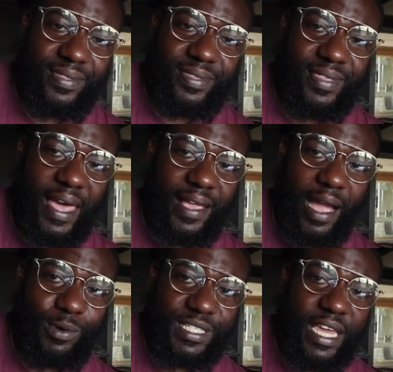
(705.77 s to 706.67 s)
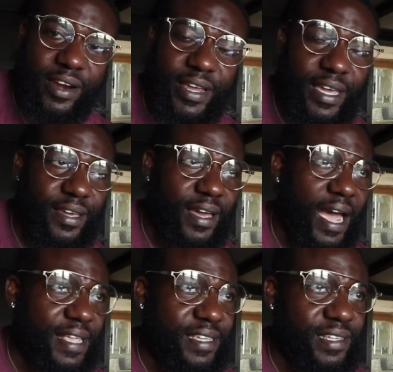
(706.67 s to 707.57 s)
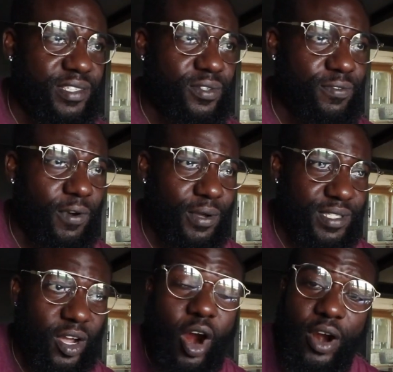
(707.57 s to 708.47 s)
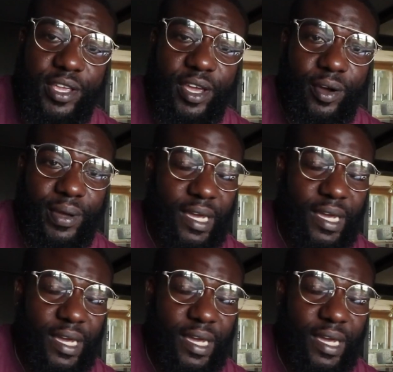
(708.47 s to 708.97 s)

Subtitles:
that I was carrying, I needed to focus on cardio,